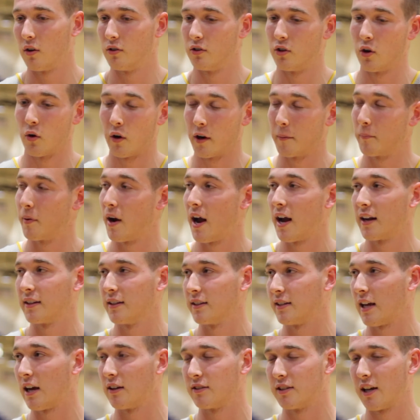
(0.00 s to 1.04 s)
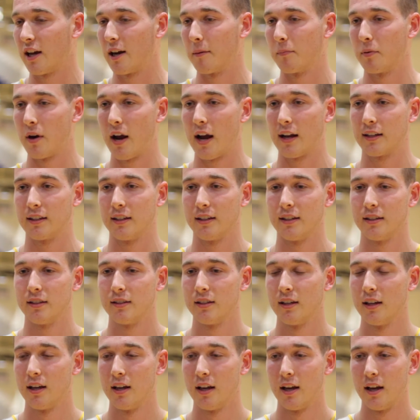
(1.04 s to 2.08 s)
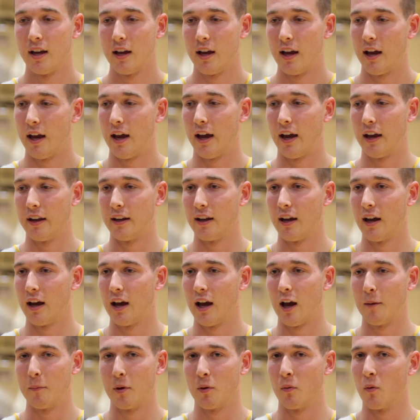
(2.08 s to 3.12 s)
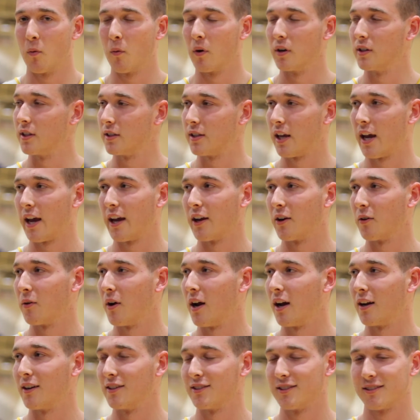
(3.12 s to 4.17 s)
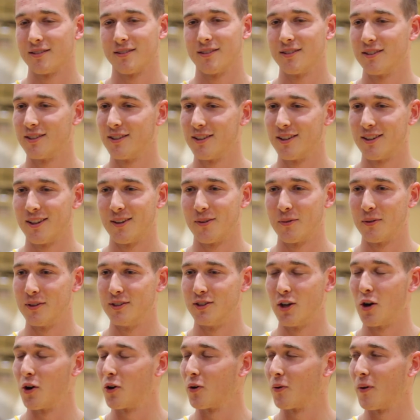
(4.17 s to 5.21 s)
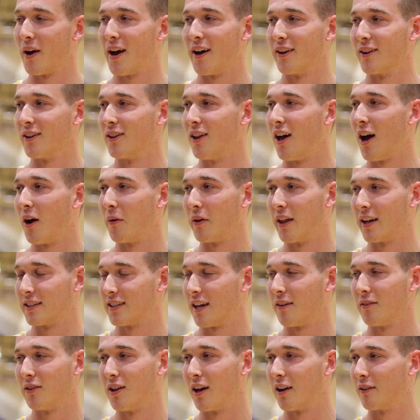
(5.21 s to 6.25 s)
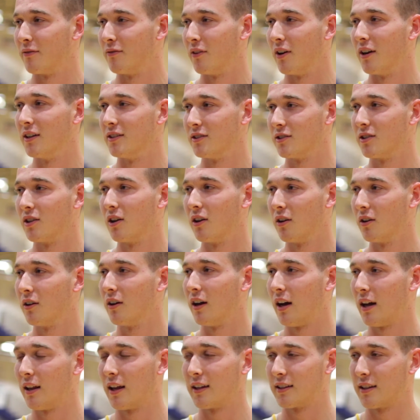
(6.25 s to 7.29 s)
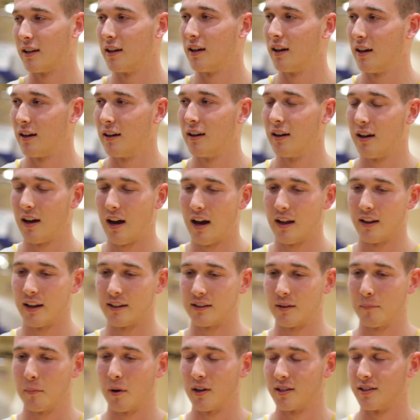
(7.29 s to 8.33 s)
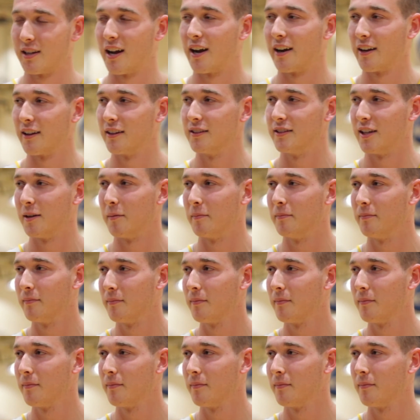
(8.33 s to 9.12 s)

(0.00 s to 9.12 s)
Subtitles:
during practice, outside of practice, and I mean, when we're just hanging around, we joke around a lot. We like to have a lot of fun. So I like the personality of the team.